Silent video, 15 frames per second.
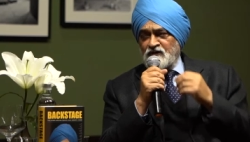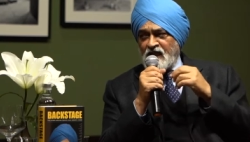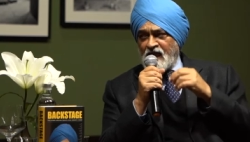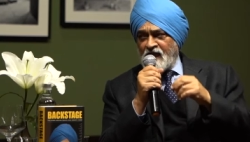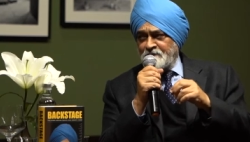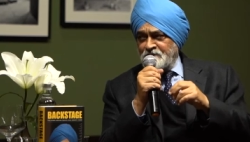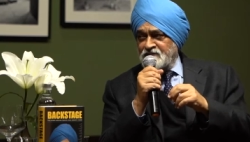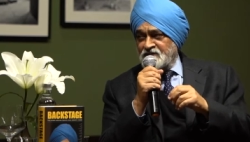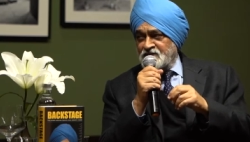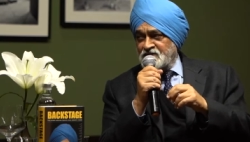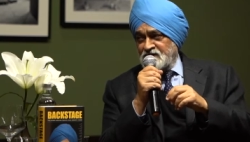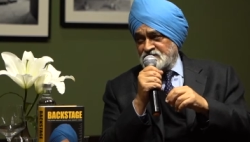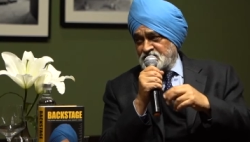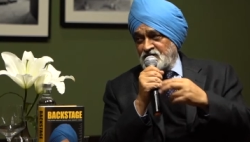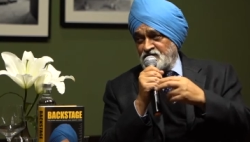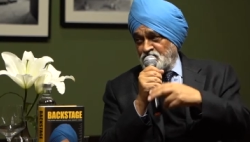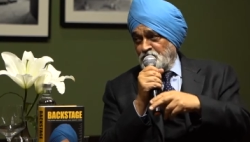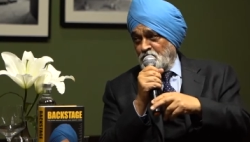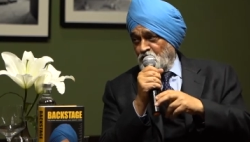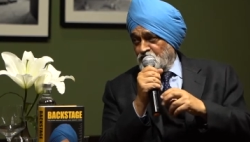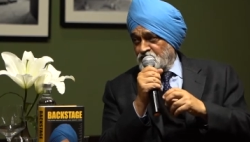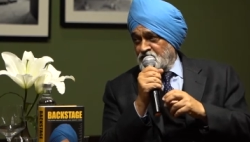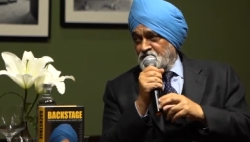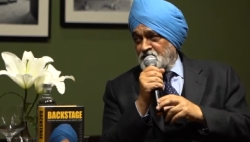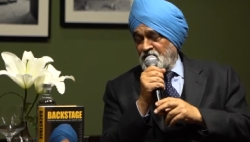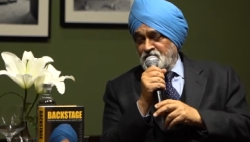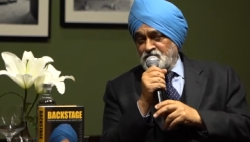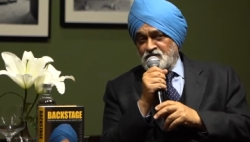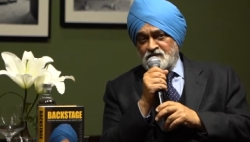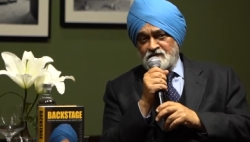happened, as I report in
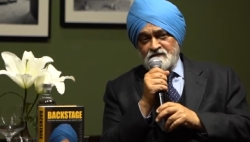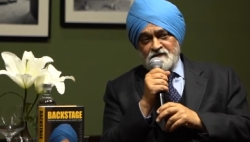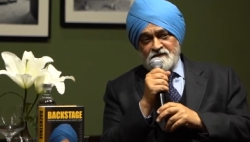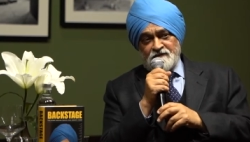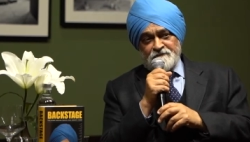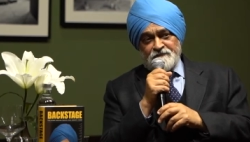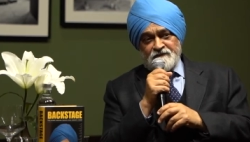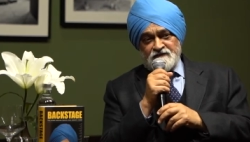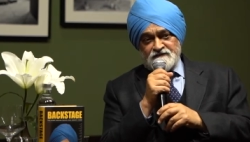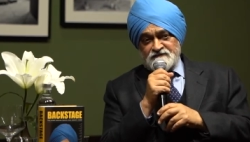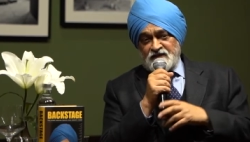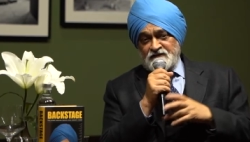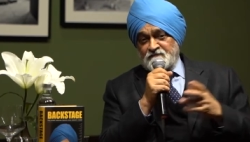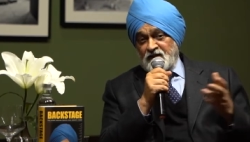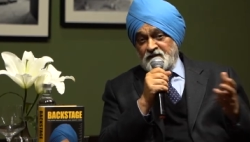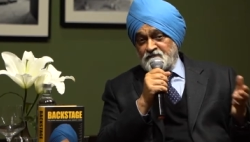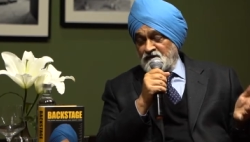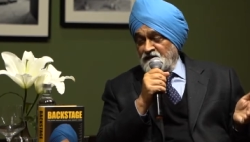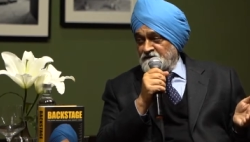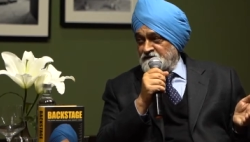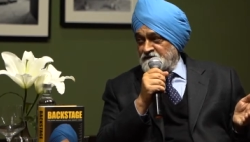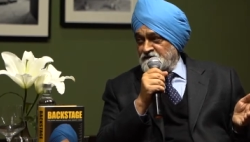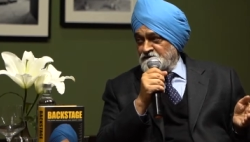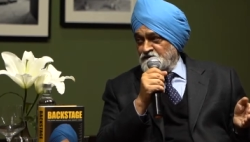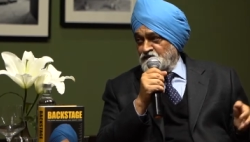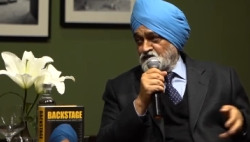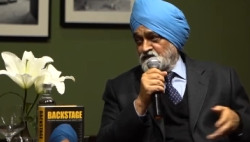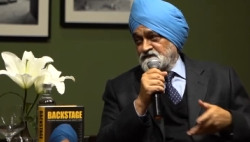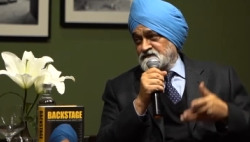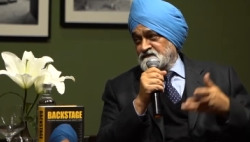my book, is that my brother,
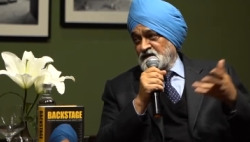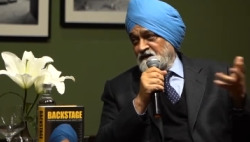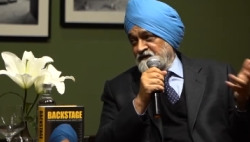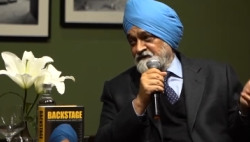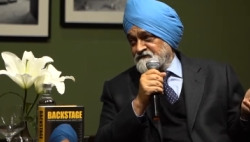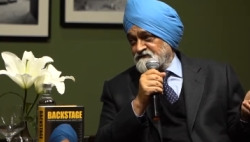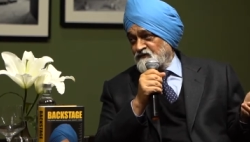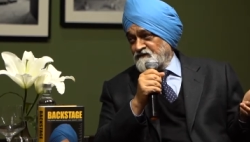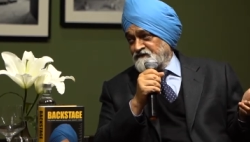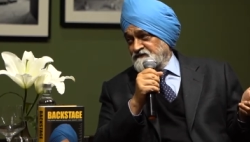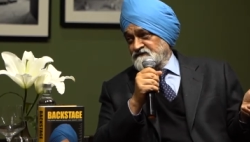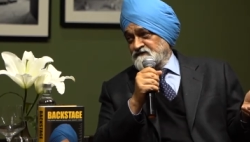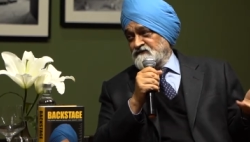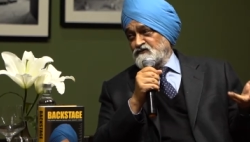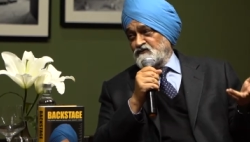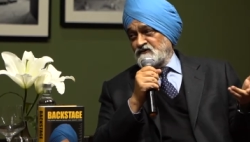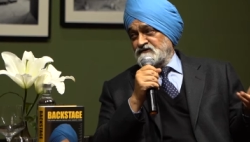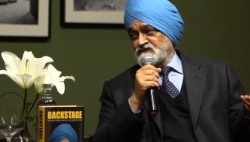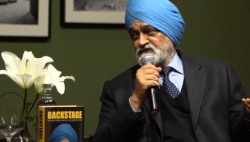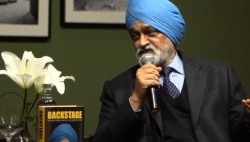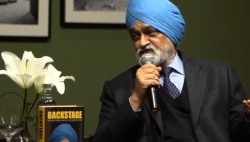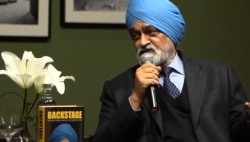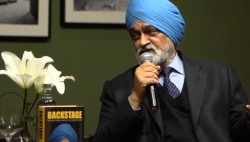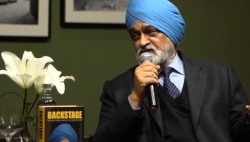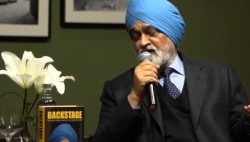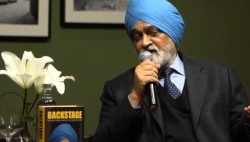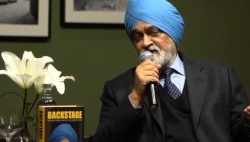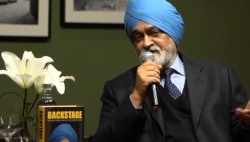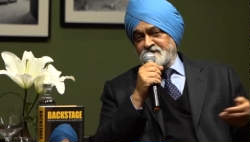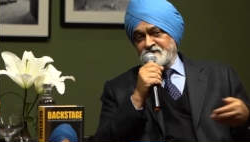who is an IAS officer who had just
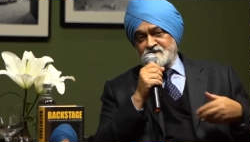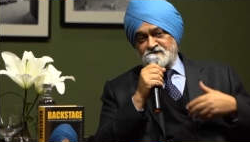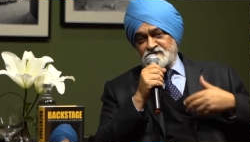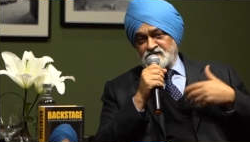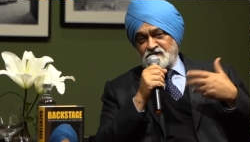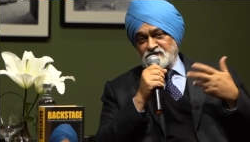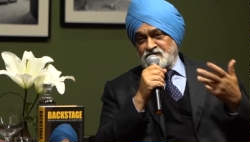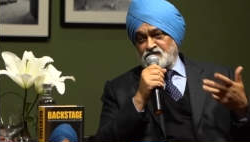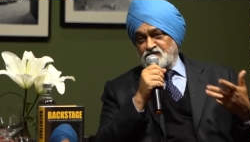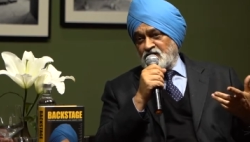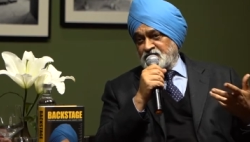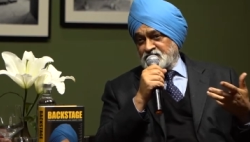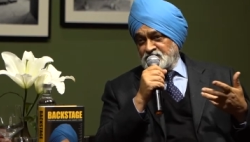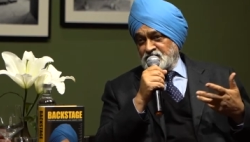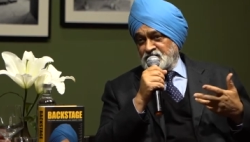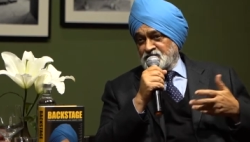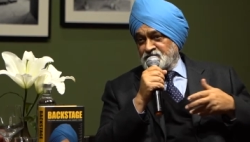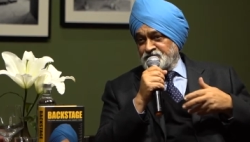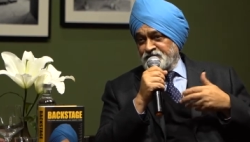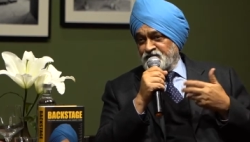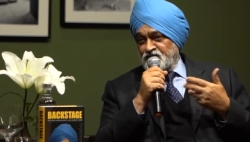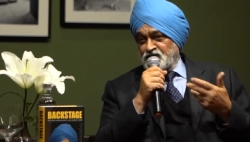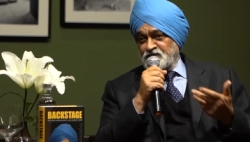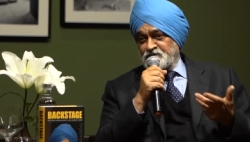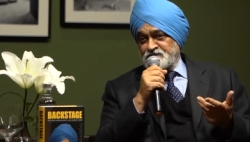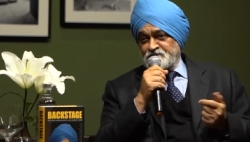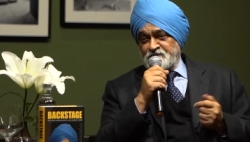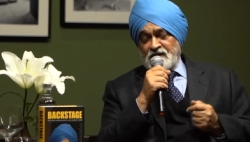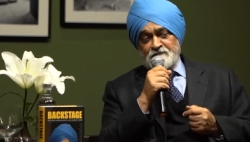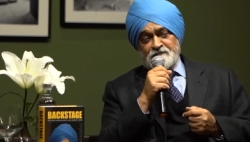retired and started writing for the
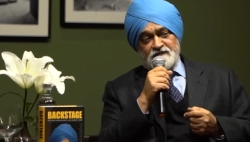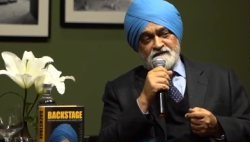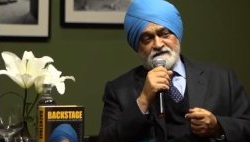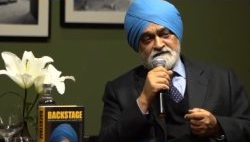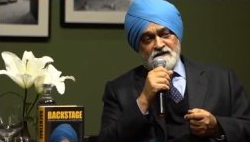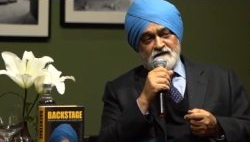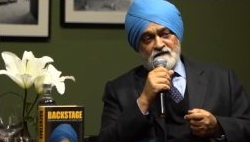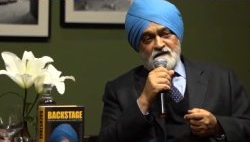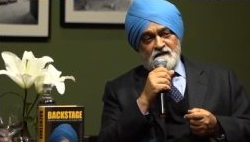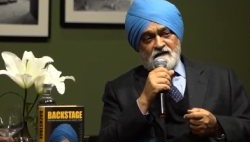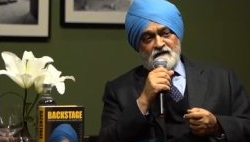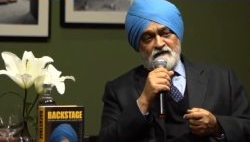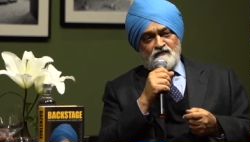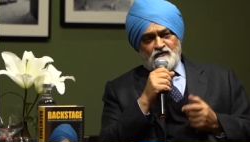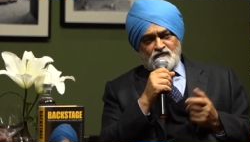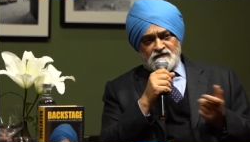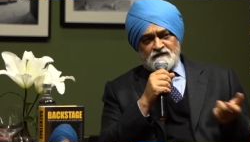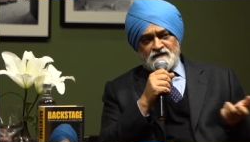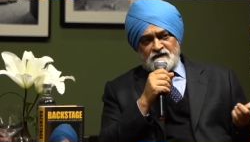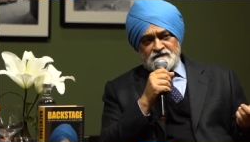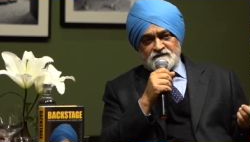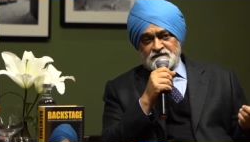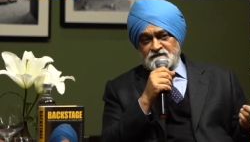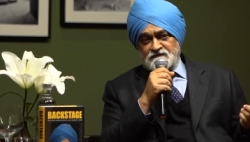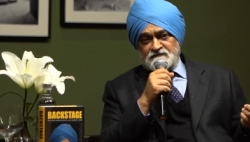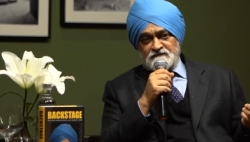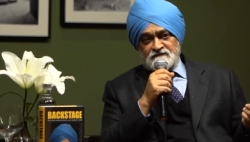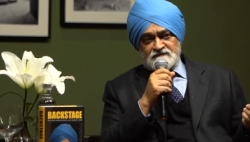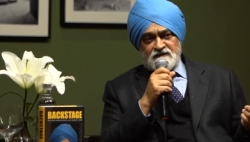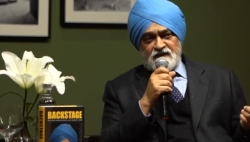papers, wrote an
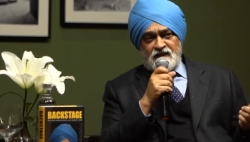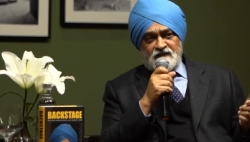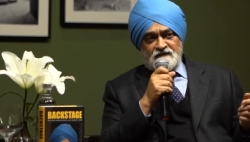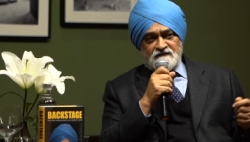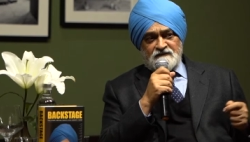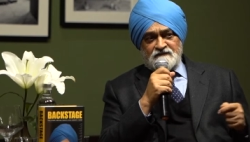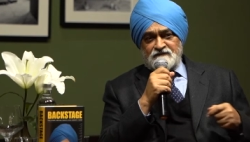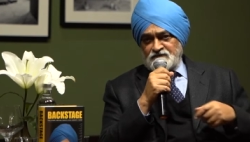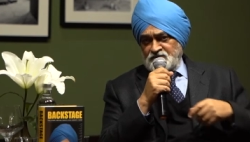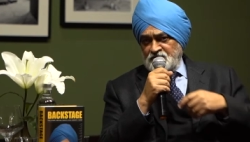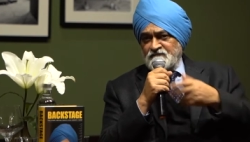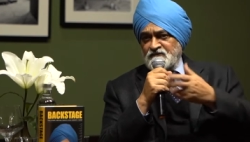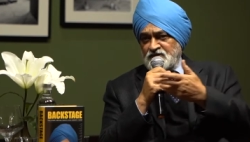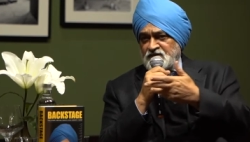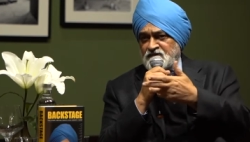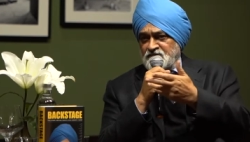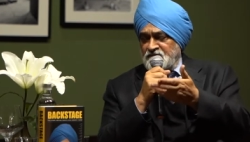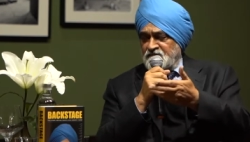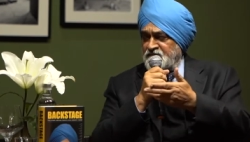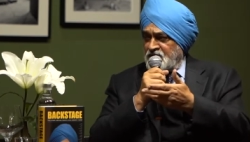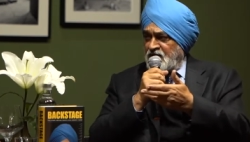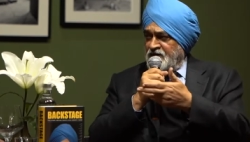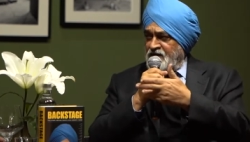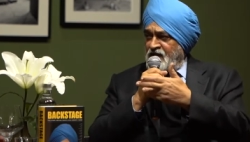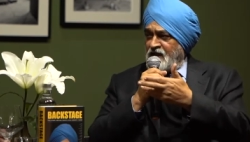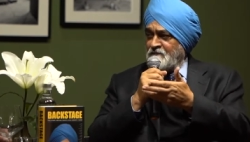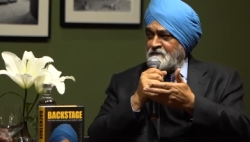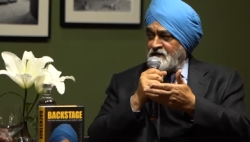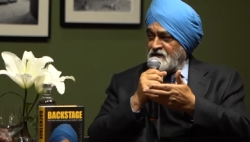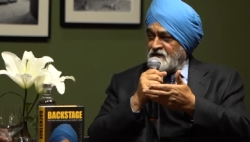article saying that,
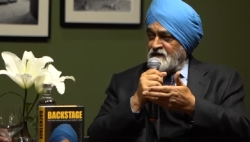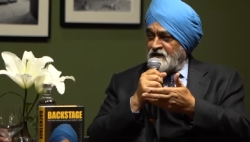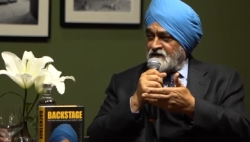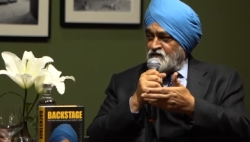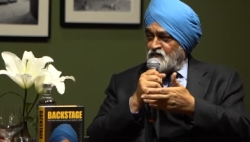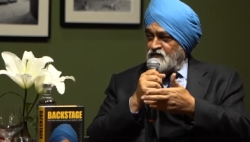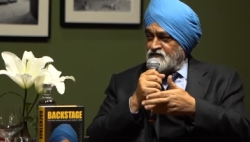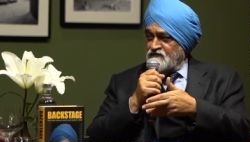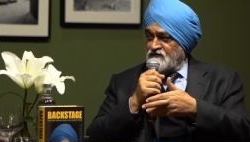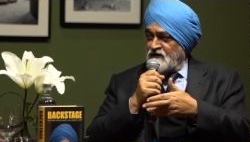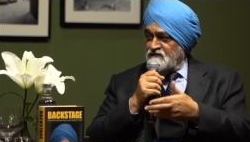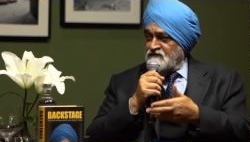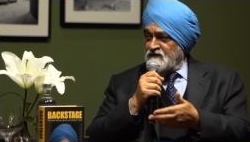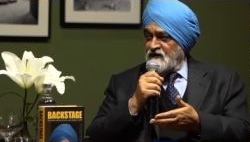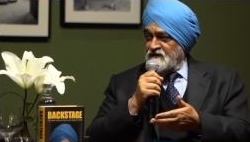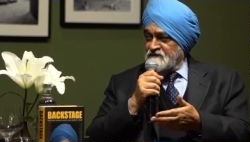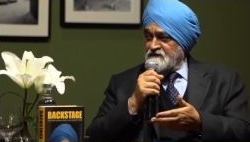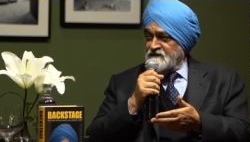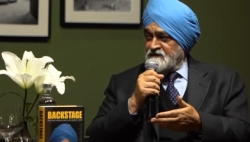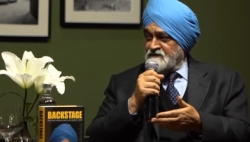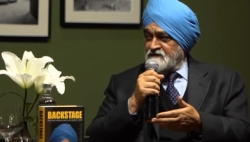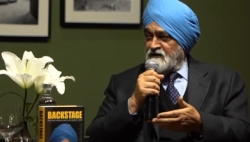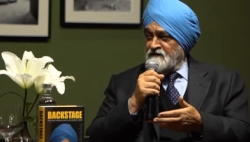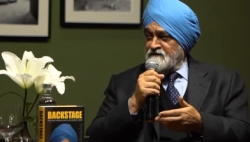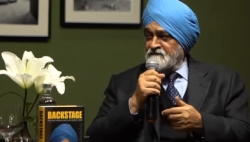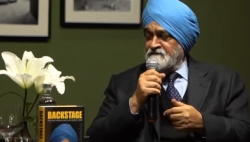unhappy at what Rahul Gandhi had done,